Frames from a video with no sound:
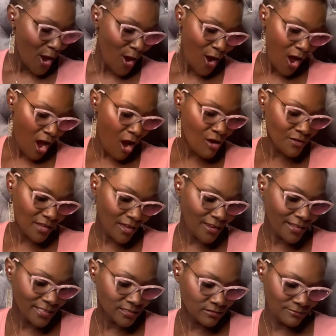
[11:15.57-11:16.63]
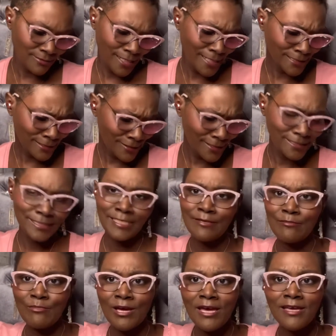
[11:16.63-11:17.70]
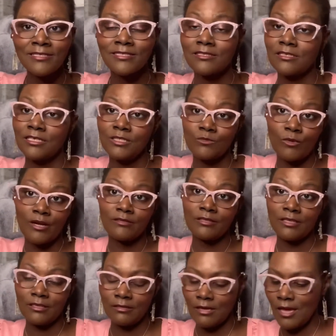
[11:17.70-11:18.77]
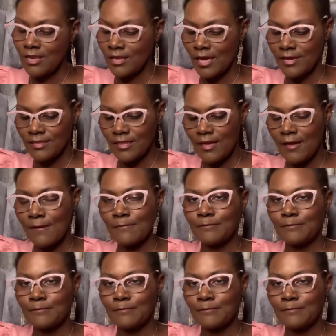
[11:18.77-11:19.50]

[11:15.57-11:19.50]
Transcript: Oh yeah, that's that's only ten bucks. That's worth it. I like that.